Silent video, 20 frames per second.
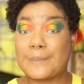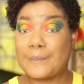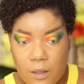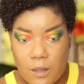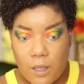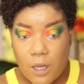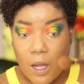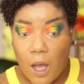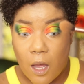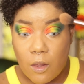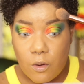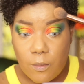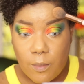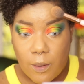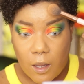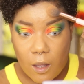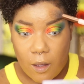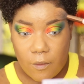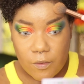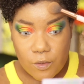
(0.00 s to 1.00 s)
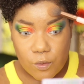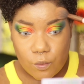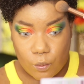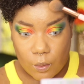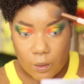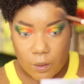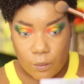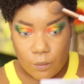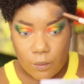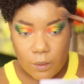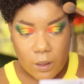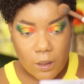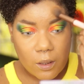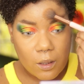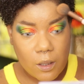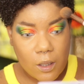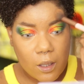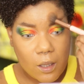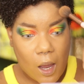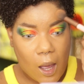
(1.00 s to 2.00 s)
The color payoff is really, really
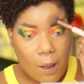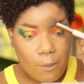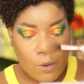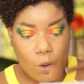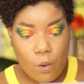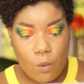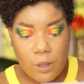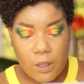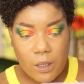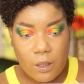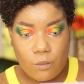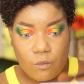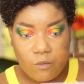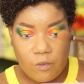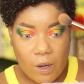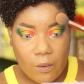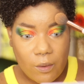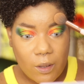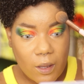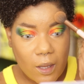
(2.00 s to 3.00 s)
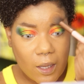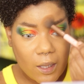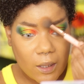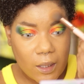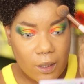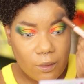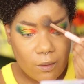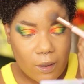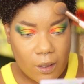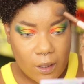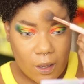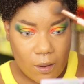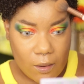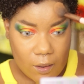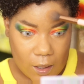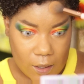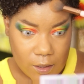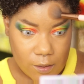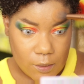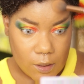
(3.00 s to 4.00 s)
good. I'm going in very lightly right now,
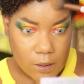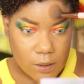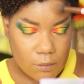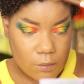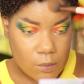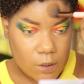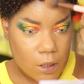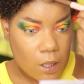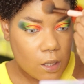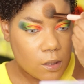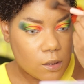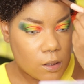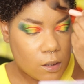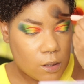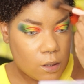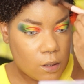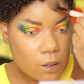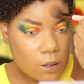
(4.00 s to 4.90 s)
guys, because I'm just